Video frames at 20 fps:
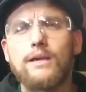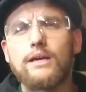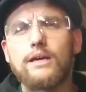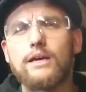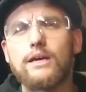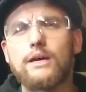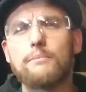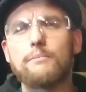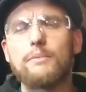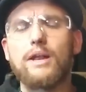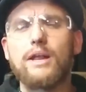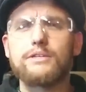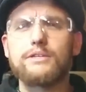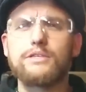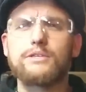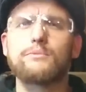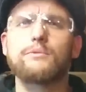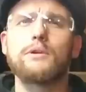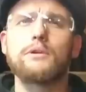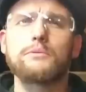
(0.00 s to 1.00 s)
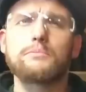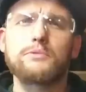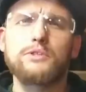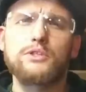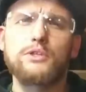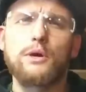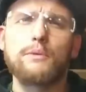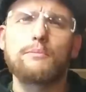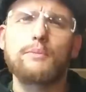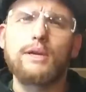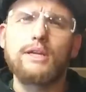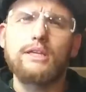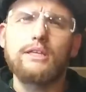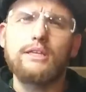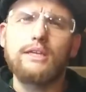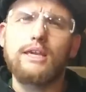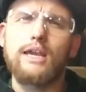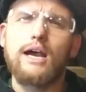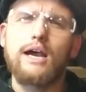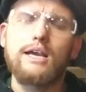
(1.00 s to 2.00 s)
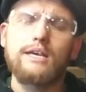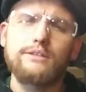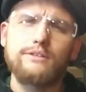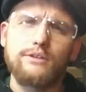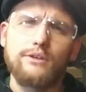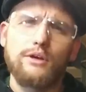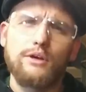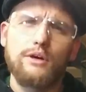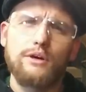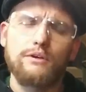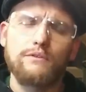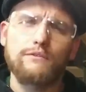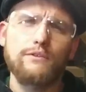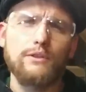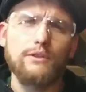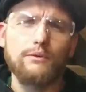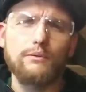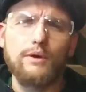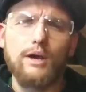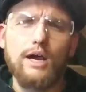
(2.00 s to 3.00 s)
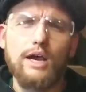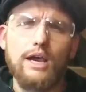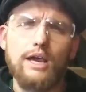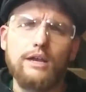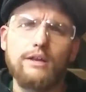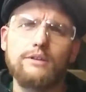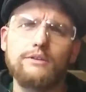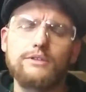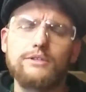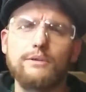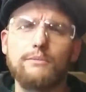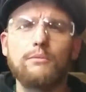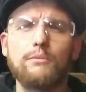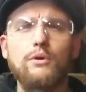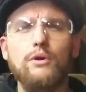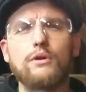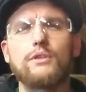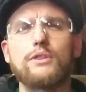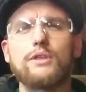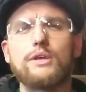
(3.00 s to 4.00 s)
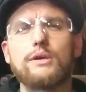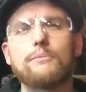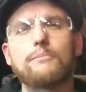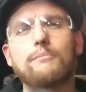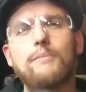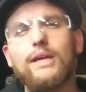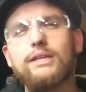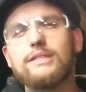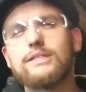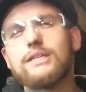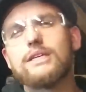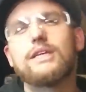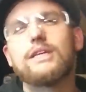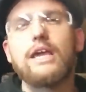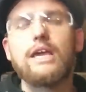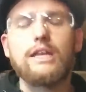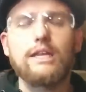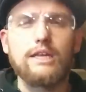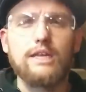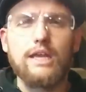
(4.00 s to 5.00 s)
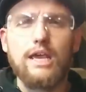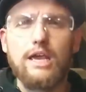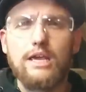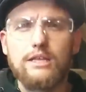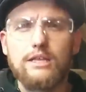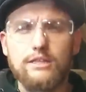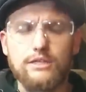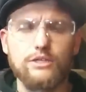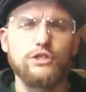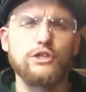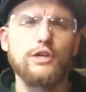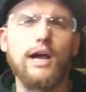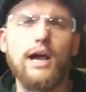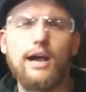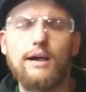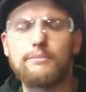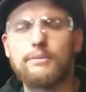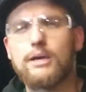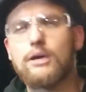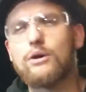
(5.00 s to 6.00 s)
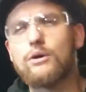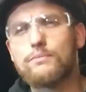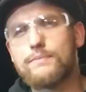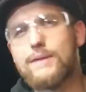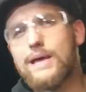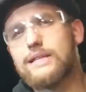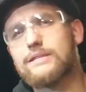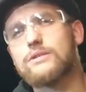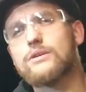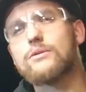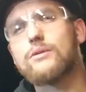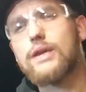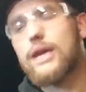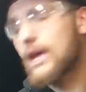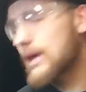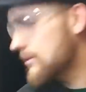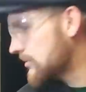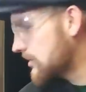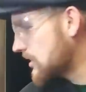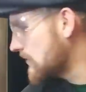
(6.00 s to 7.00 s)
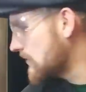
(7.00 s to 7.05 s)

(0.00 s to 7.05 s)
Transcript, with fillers: Uh, but I just want to start bringing you guys along for the ride, some more of the my today-to-day in the shop. I hope that's okay with